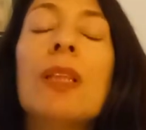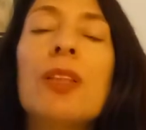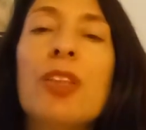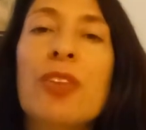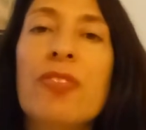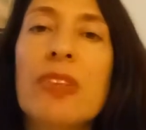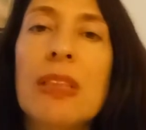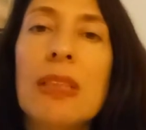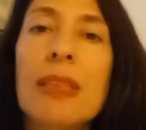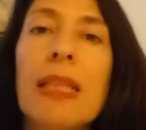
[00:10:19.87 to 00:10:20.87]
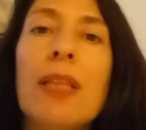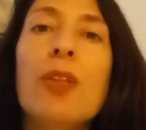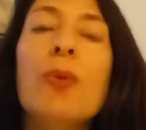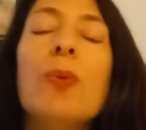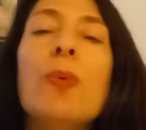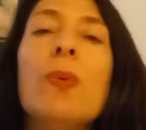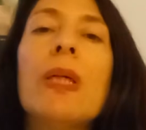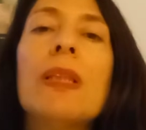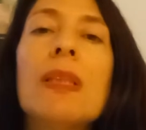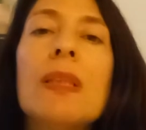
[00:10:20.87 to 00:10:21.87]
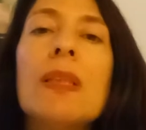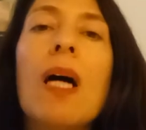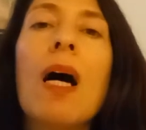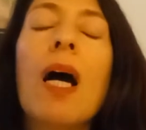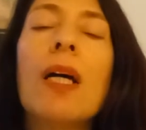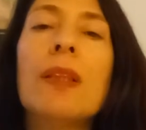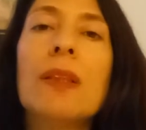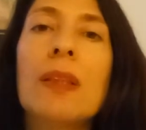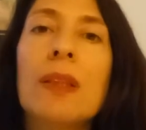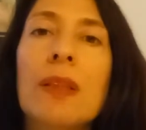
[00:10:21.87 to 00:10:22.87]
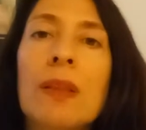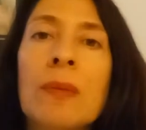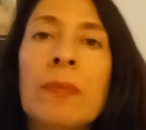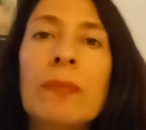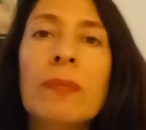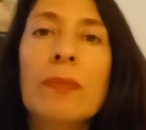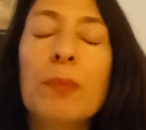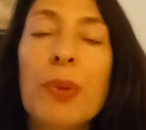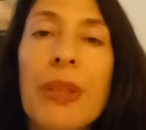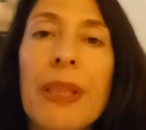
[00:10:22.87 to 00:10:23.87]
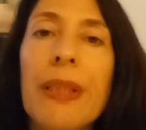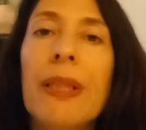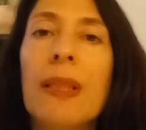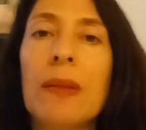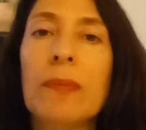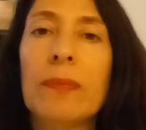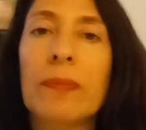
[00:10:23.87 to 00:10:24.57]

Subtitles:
surfaces, then you can start breathing.